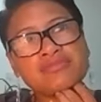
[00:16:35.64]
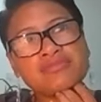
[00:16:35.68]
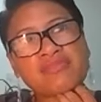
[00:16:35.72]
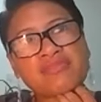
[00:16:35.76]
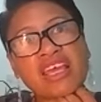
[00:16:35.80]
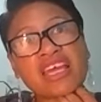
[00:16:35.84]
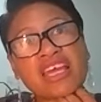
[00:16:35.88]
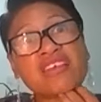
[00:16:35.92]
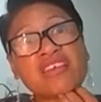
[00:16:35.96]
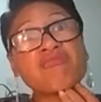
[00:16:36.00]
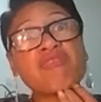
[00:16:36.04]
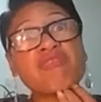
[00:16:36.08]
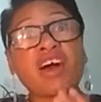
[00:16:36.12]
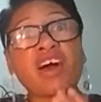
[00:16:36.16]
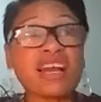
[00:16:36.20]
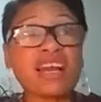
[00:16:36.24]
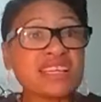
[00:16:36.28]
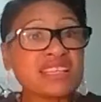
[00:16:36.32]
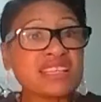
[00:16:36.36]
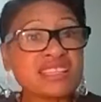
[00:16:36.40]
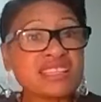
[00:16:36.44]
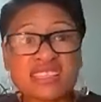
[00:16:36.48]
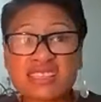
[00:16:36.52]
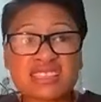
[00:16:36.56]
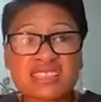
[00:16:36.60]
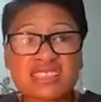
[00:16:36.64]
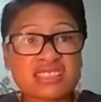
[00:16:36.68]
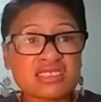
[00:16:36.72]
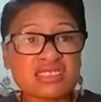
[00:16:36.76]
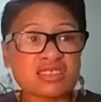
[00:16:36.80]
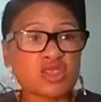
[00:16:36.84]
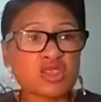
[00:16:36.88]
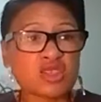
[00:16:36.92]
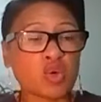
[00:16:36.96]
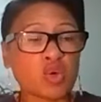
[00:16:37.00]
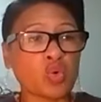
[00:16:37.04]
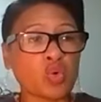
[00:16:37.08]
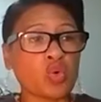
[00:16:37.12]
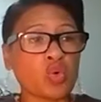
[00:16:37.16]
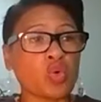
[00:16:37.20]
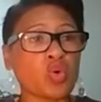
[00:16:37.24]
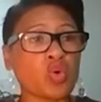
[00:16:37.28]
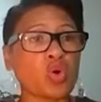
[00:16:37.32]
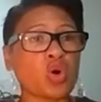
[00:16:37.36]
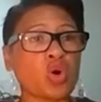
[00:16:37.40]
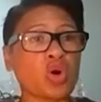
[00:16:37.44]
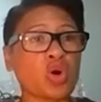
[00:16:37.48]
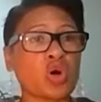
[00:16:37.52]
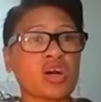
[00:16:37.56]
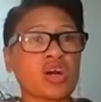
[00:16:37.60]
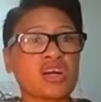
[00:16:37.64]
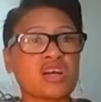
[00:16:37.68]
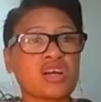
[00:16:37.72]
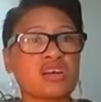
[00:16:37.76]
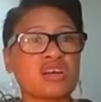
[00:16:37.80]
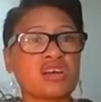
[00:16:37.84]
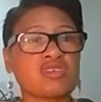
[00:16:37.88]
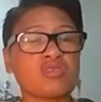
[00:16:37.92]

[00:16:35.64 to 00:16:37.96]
advice or